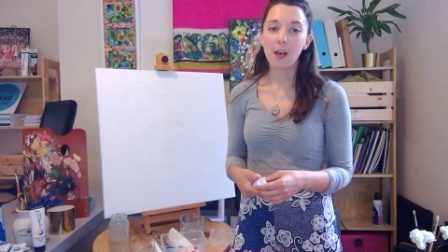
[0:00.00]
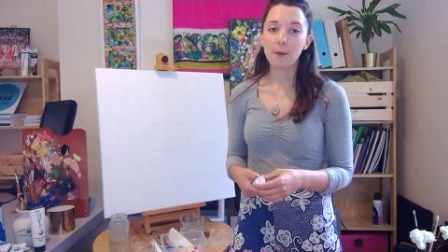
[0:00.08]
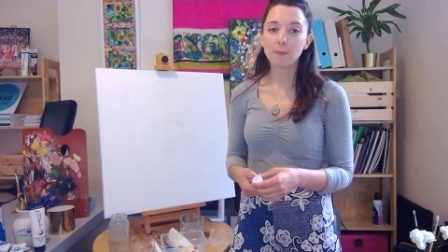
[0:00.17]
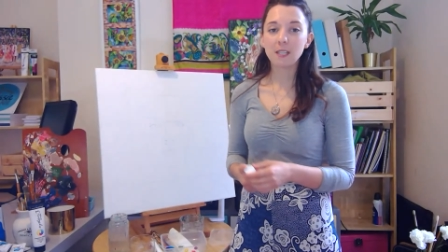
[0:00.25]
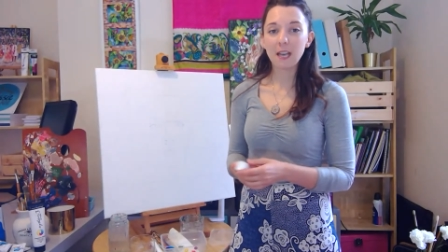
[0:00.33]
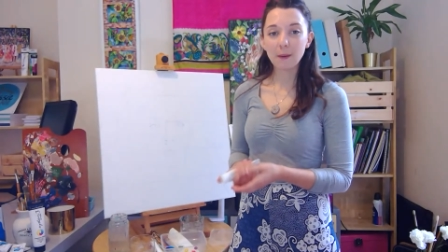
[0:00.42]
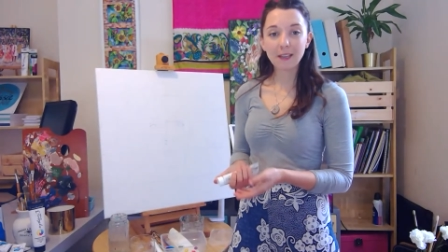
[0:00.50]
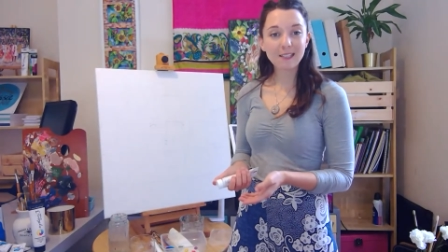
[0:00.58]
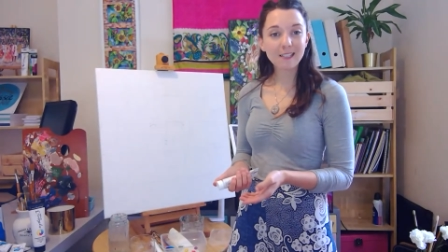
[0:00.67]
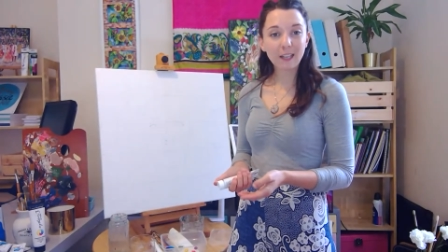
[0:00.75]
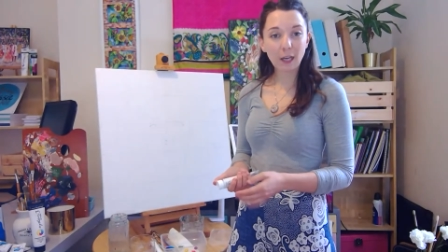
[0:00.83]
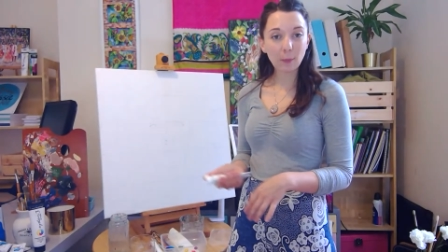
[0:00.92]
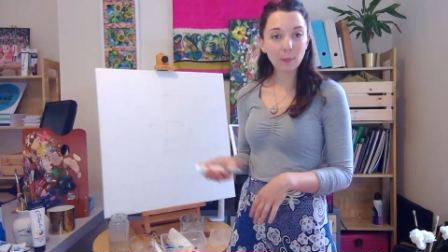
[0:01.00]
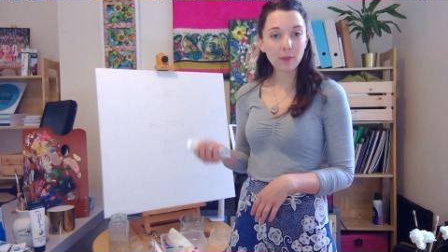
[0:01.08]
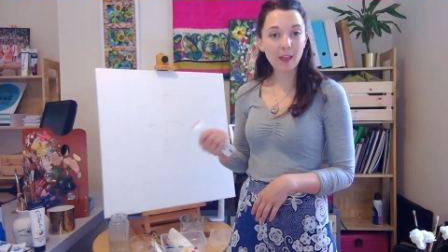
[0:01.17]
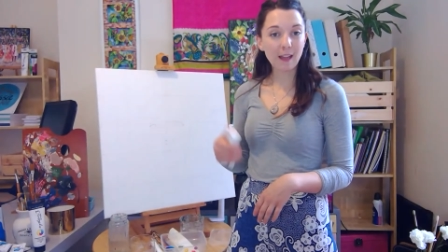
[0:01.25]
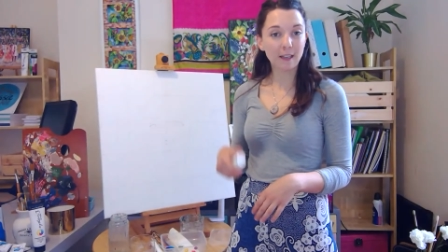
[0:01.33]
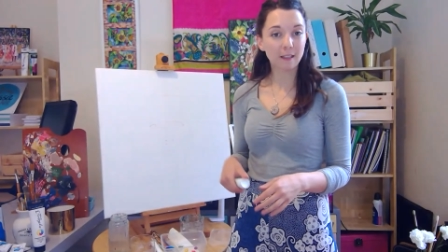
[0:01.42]
see how I get set up and
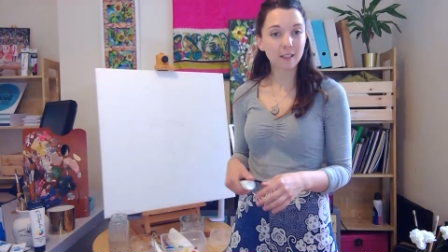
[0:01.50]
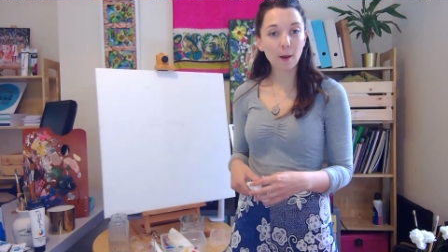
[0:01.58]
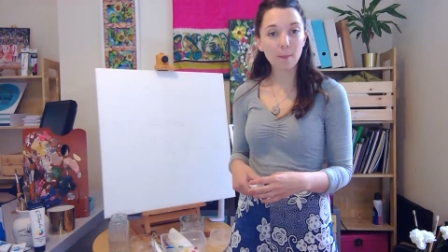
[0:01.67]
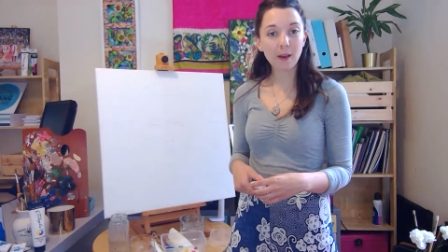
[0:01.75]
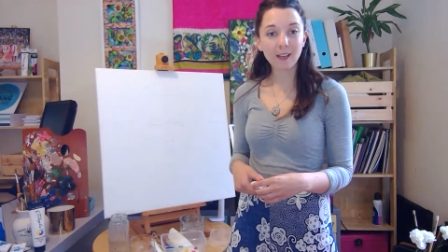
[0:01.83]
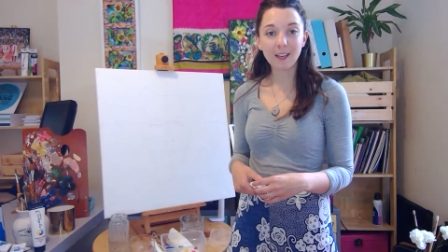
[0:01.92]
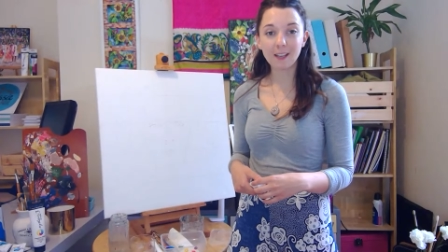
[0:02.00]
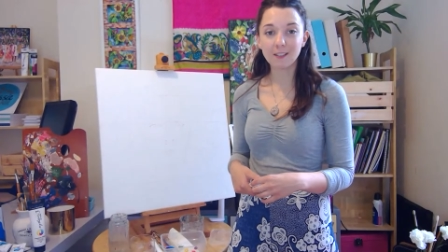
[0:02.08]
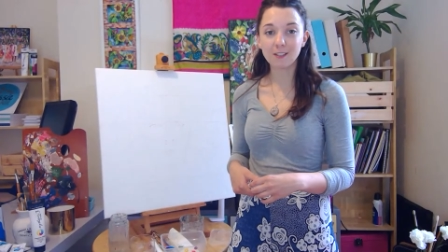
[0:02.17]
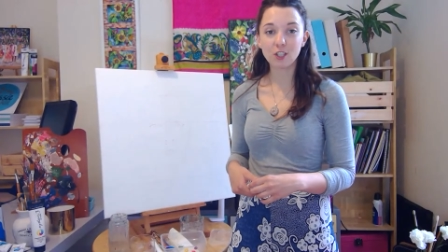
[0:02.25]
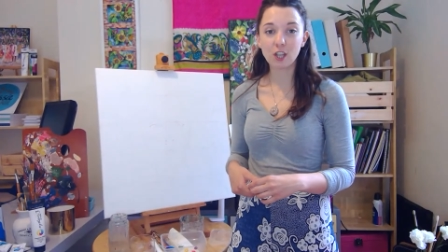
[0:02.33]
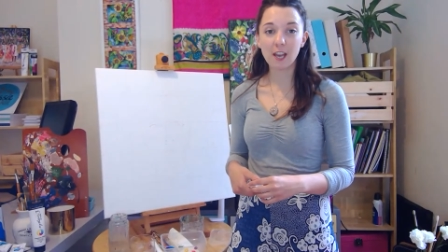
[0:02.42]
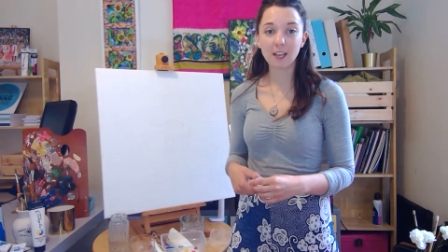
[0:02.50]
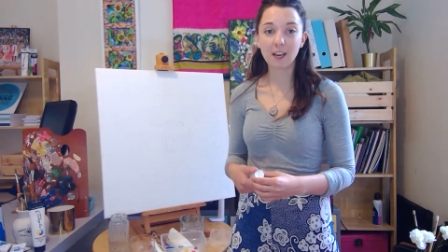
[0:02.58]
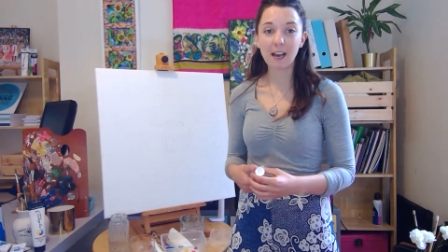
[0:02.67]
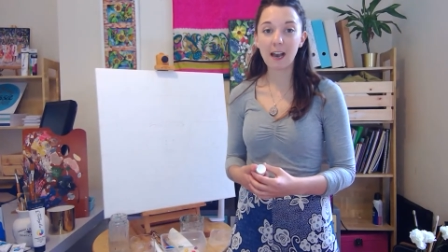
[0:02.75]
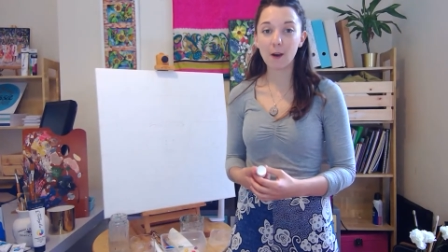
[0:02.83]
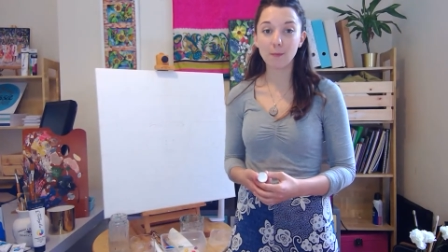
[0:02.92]
then come back in, check
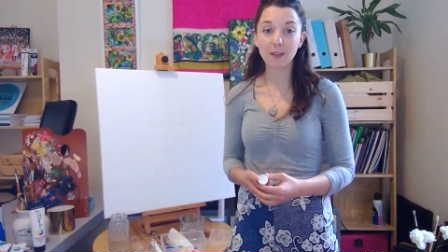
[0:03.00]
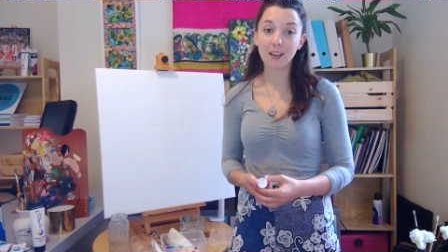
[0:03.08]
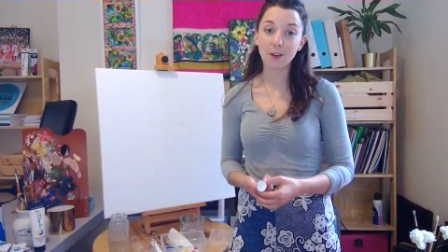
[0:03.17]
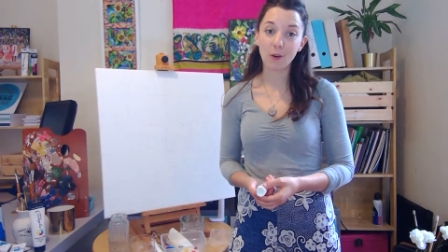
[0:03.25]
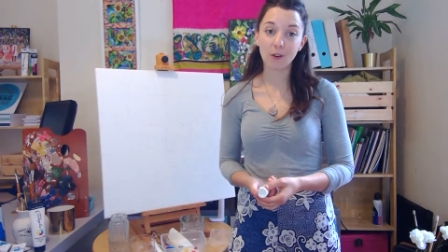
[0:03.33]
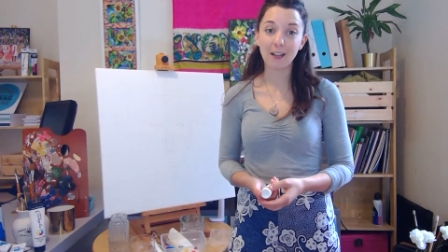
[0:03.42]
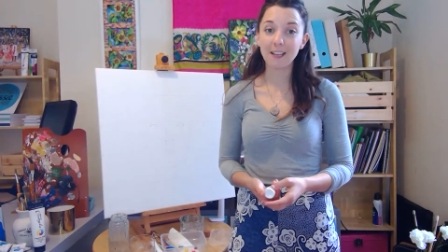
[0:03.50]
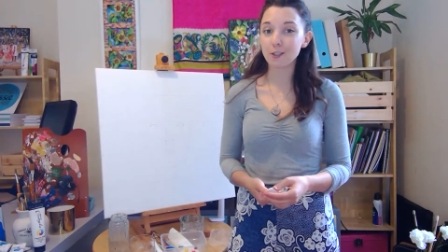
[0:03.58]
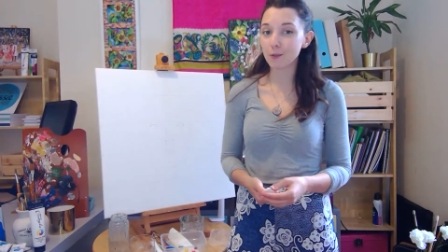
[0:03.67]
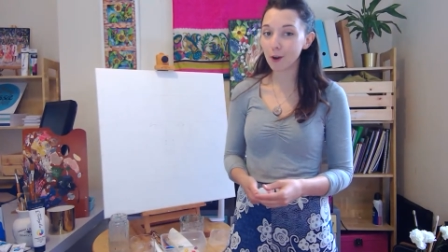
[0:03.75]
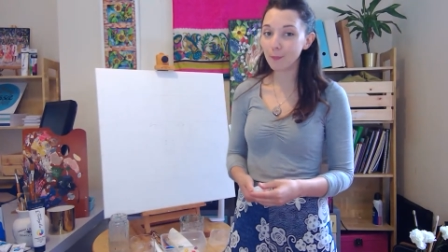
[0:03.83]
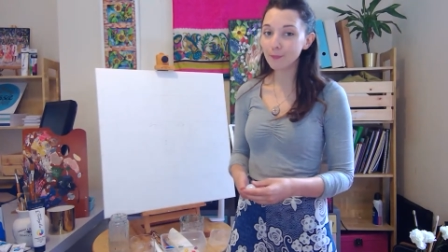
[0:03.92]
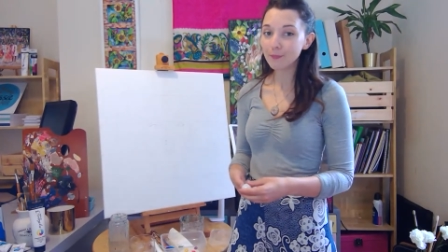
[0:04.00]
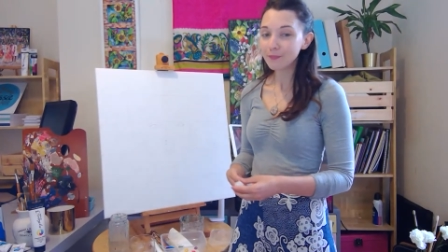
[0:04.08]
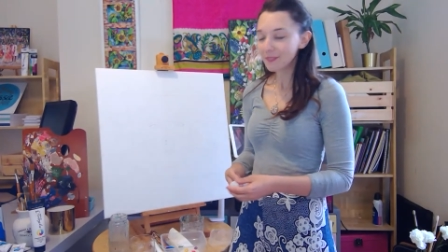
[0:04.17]
how I'm getting on later on.